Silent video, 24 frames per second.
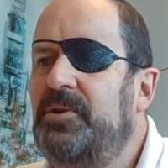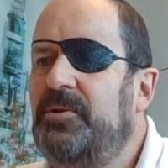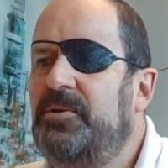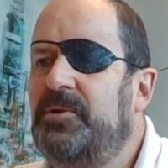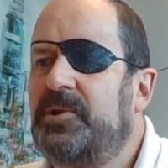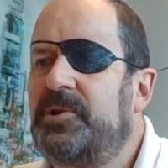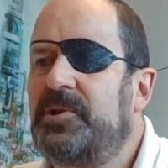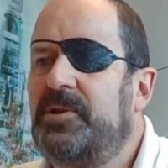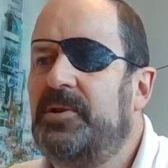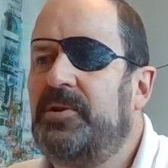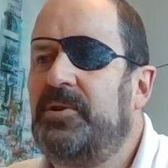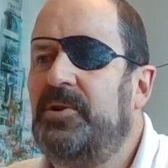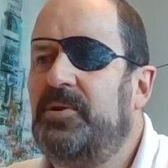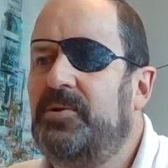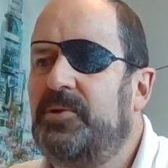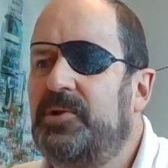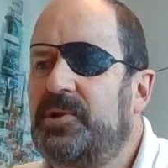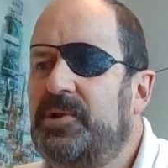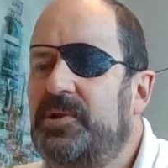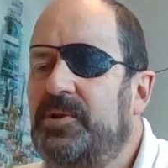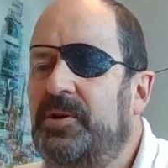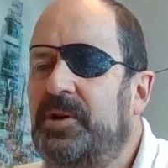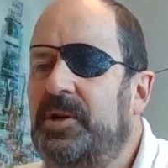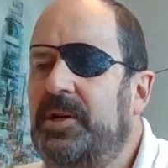you're
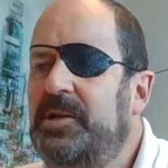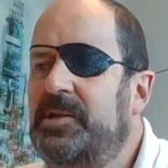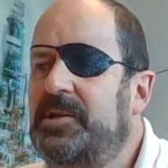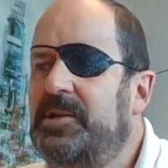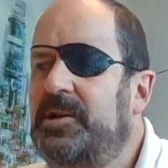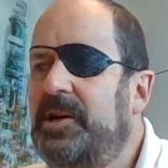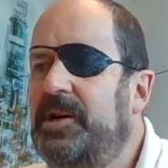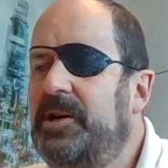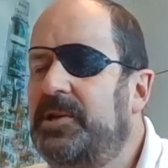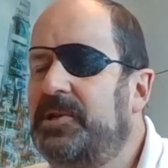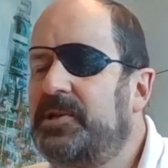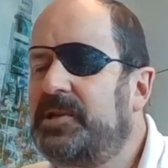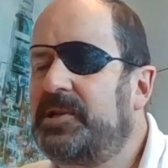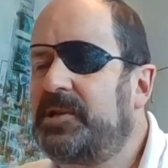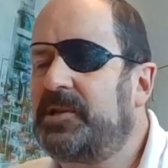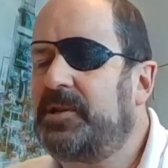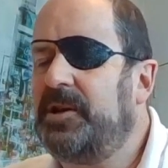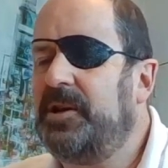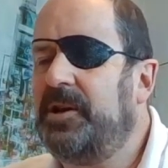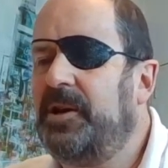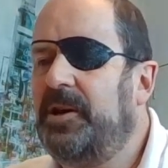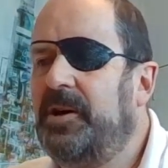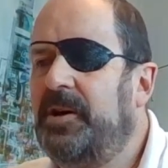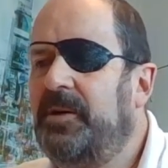assigning tasks,